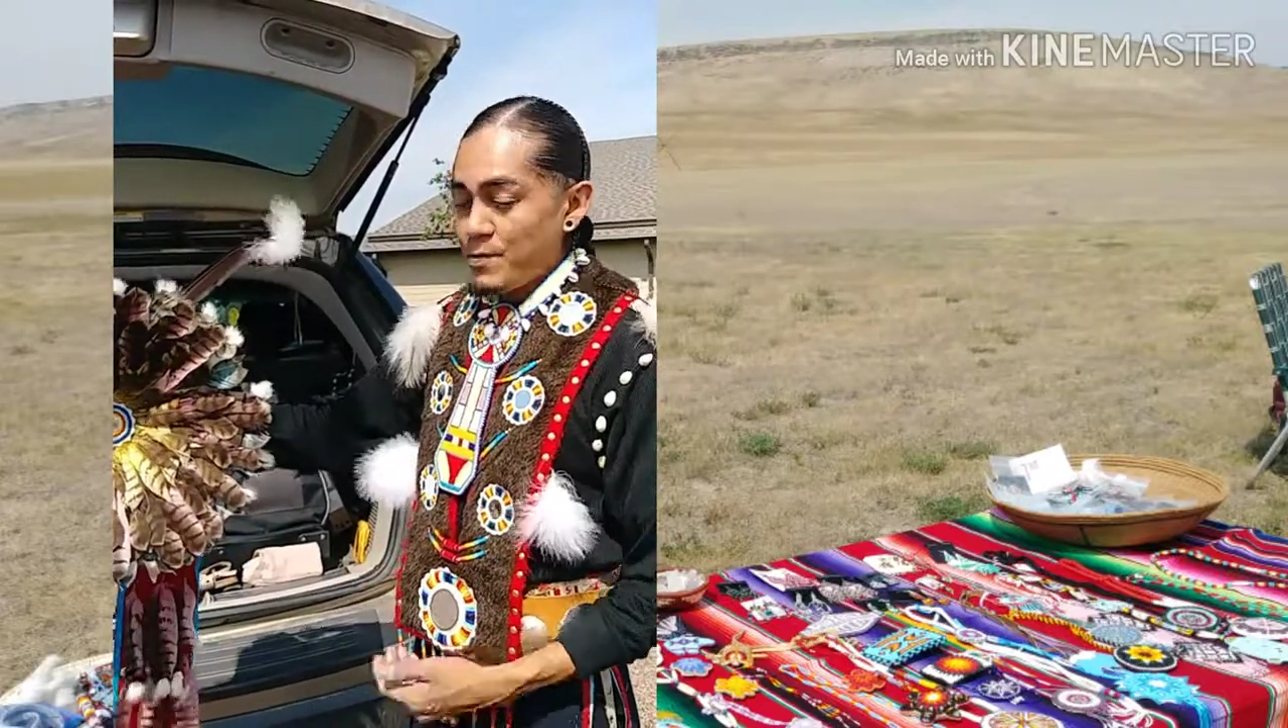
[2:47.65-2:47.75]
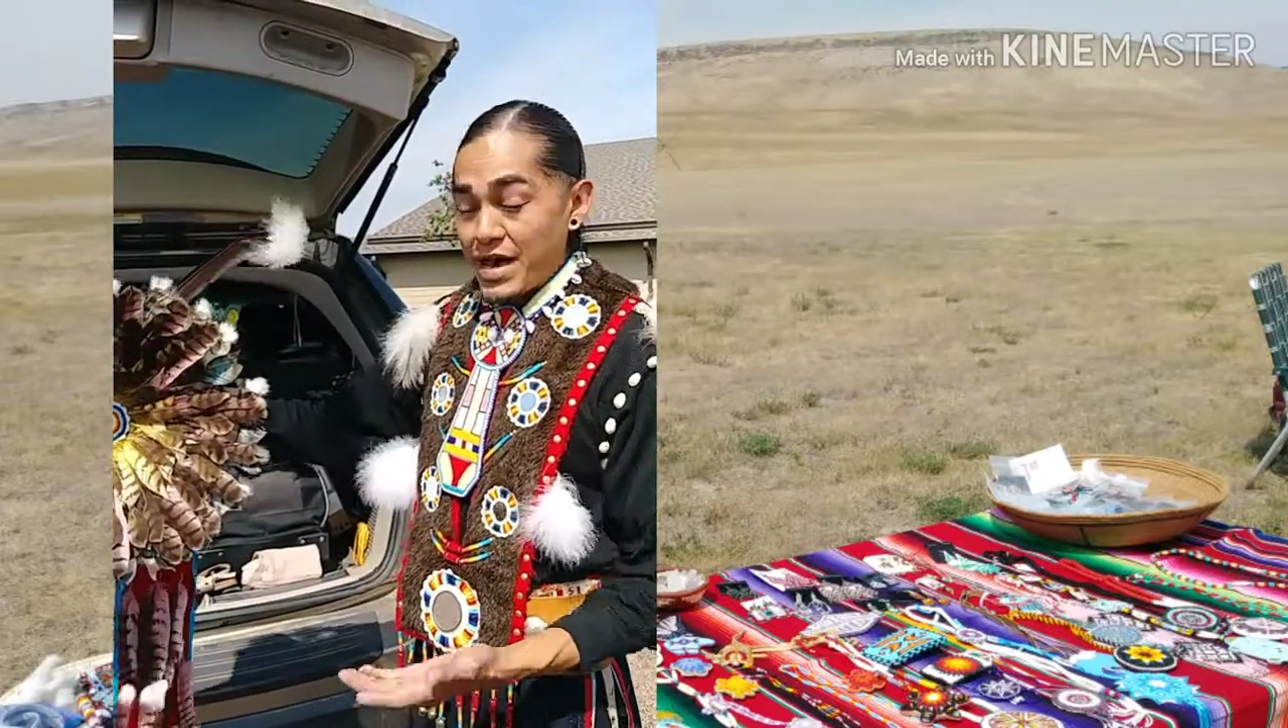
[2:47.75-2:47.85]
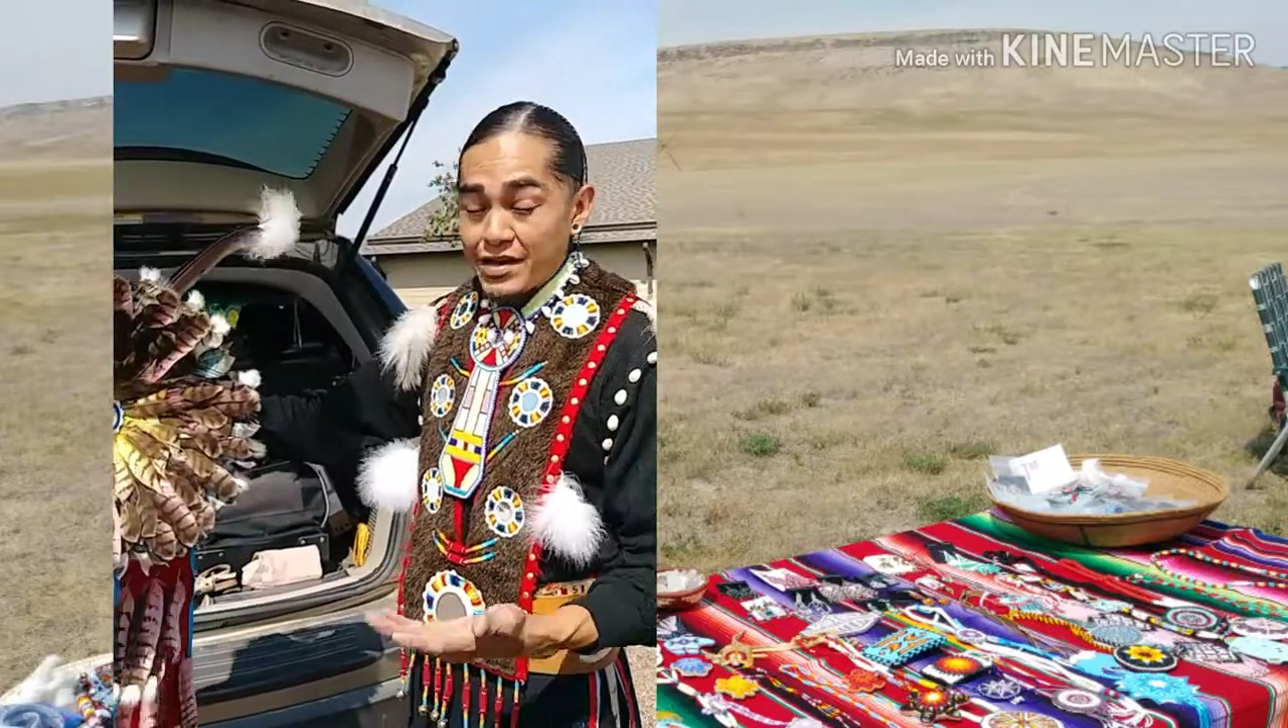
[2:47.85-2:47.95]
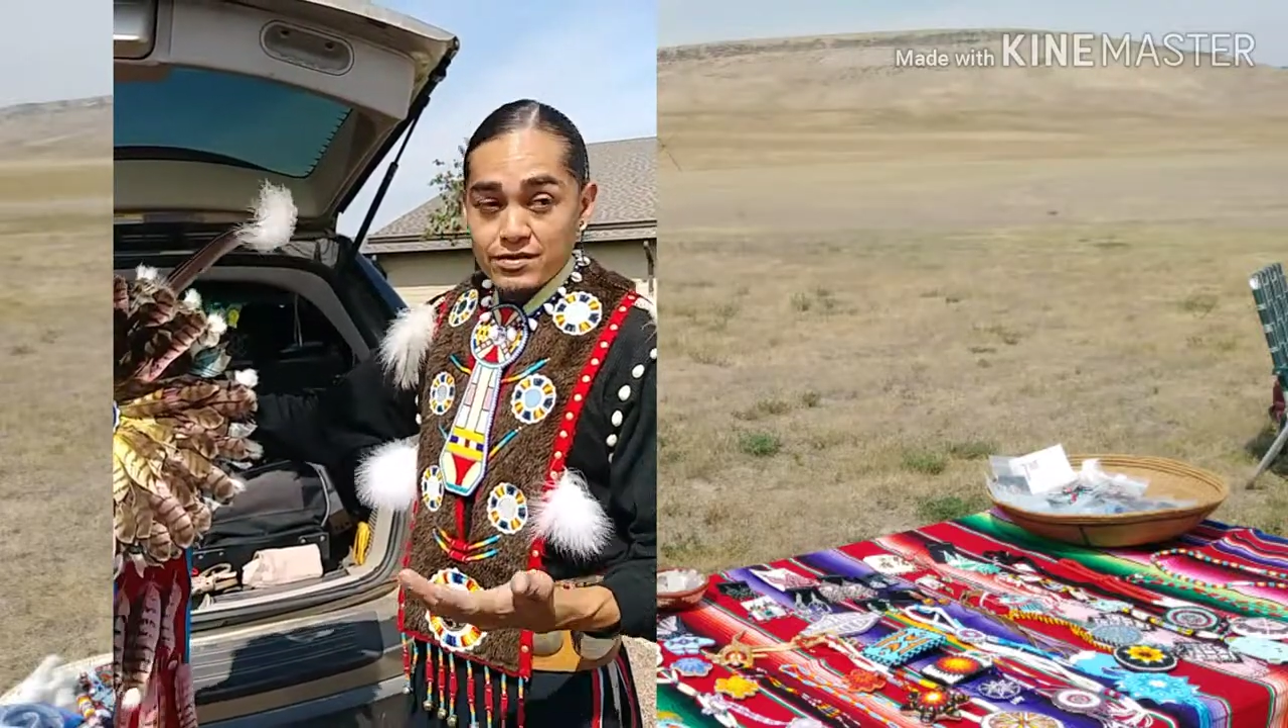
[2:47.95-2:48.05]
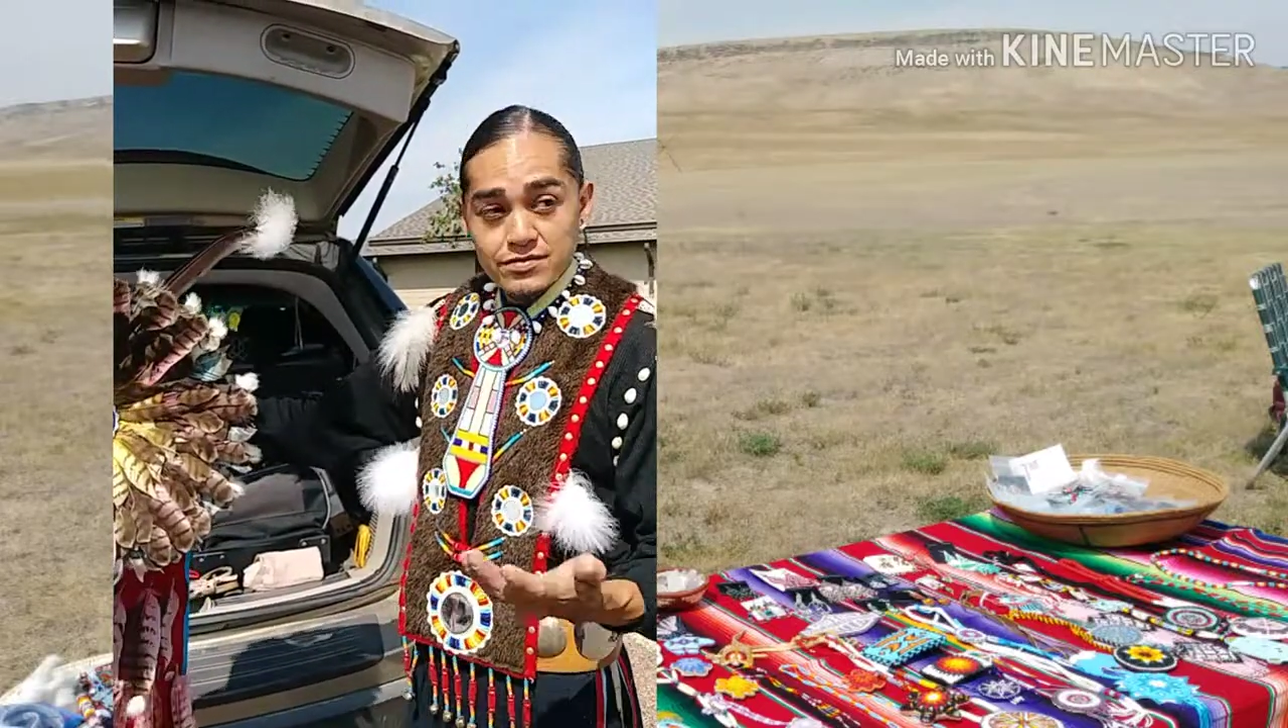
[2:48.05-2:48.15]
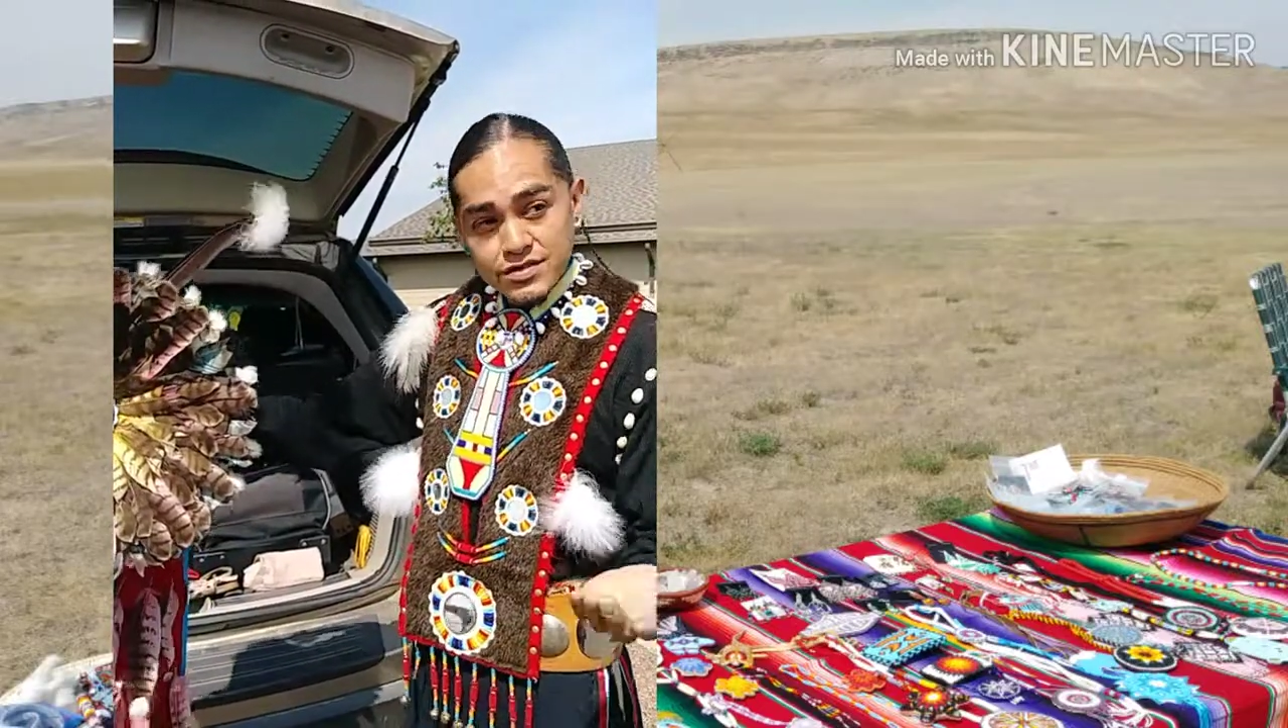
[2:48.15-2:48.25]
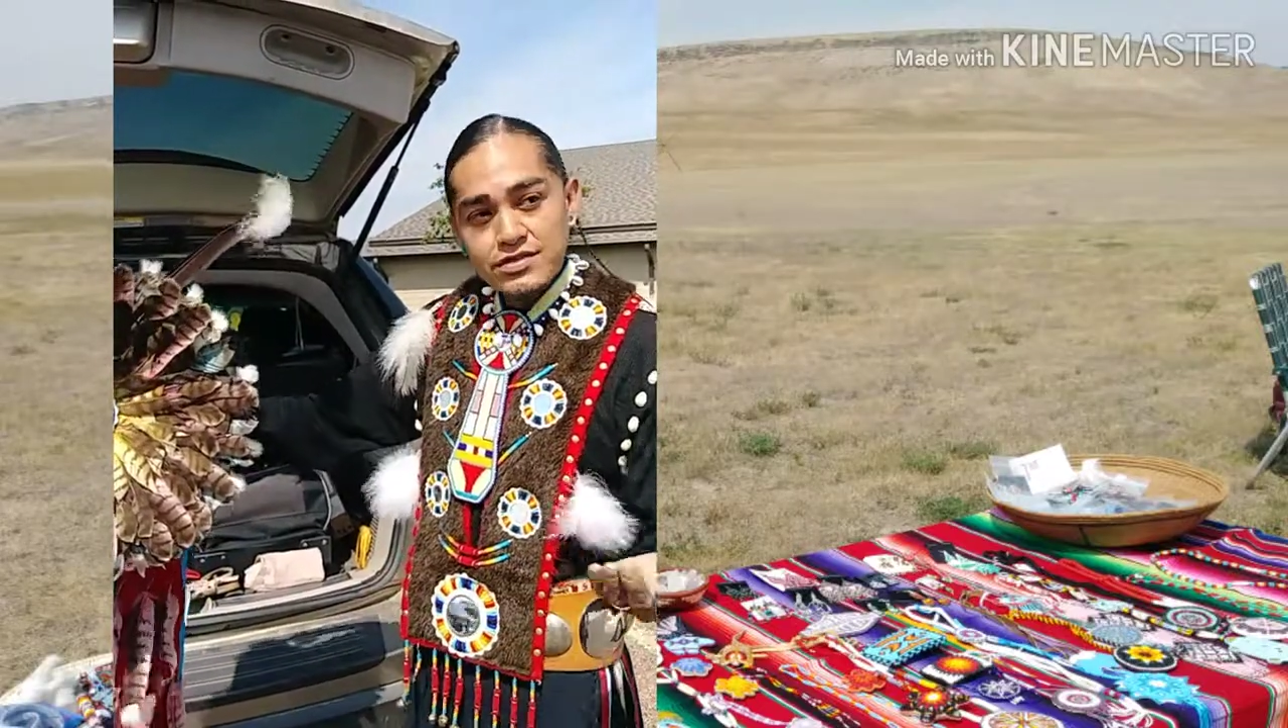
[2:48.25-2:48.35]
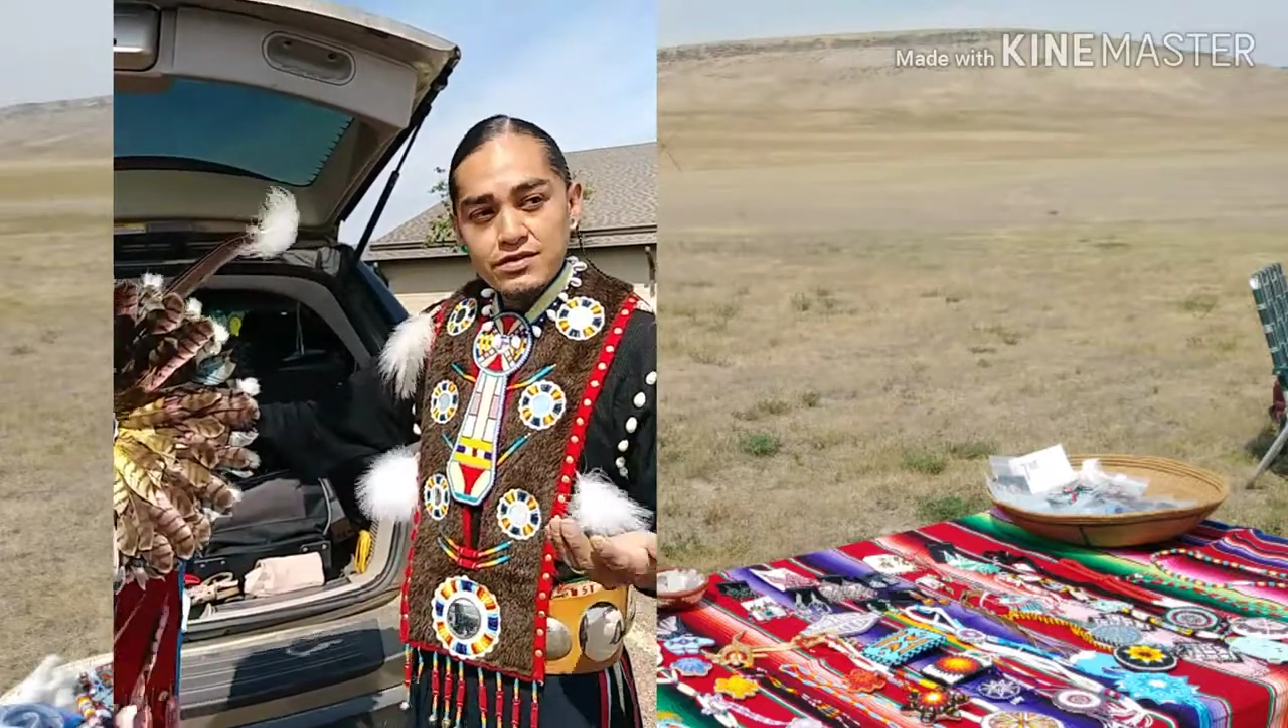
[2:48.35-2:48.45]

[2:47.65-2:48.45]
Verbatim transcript: battle,